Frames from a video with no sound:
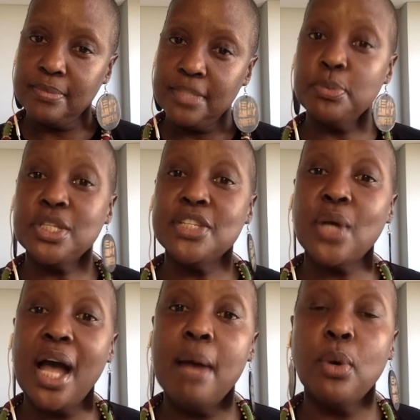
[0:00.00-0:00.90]
Sibusiso
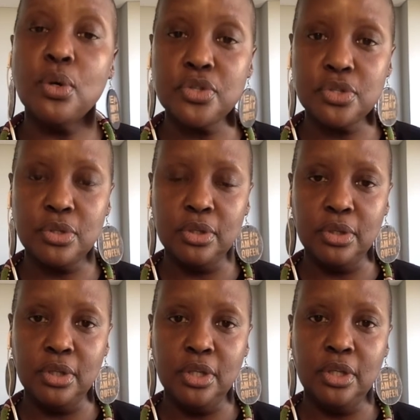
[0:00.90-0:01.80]
Amos,
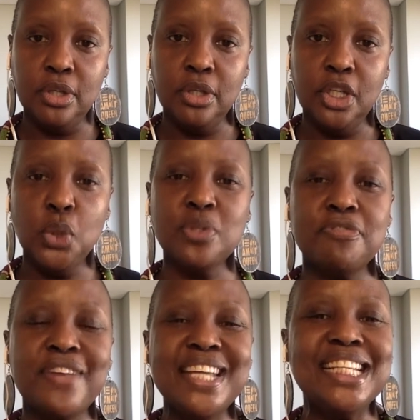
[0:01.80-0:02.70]
he was
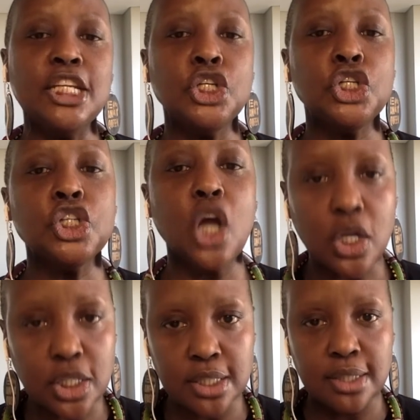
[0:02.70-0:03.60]
fatally
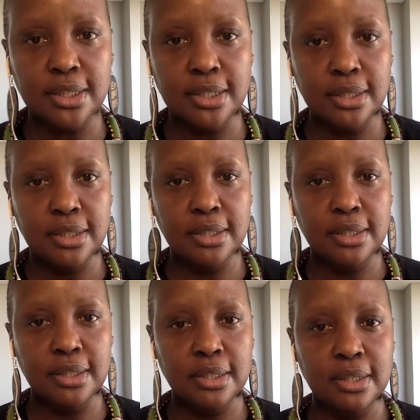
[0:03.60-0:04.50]
shot
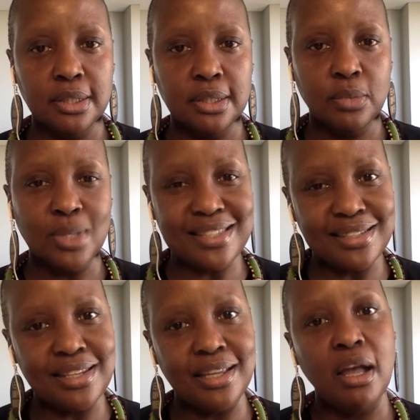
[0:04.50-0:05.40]
while
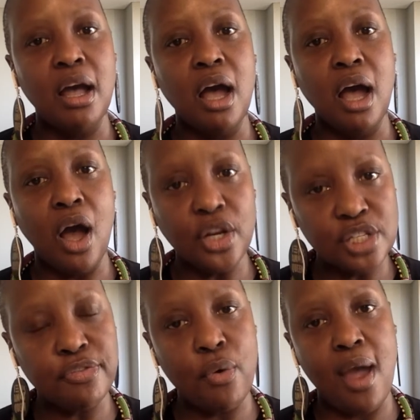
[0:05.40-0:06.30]
sitting on
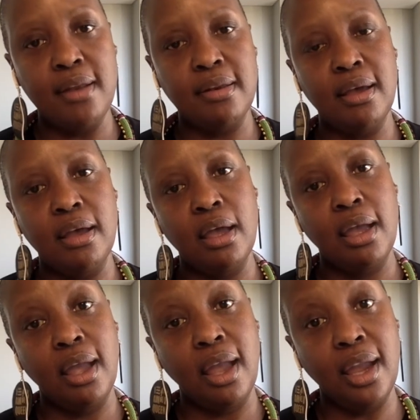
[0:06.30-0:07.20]
his veranda
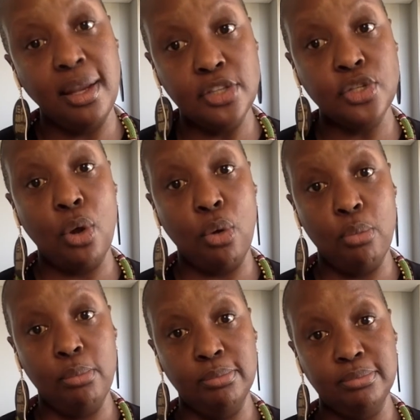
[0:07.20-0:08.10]
in his home.